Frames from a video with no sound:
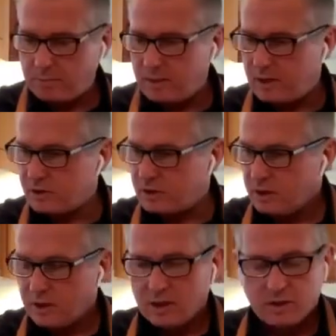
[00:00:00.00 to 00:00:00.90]
operators
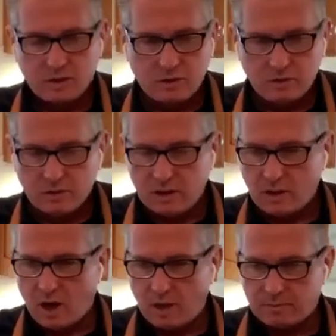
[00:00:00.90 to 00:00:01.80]
to
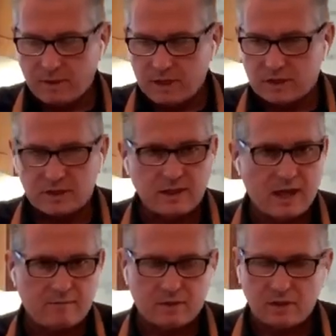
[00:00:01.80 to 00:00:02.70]
the operation
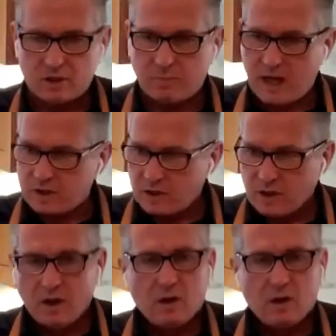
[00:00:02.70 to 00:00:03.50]
staff, the dispatch.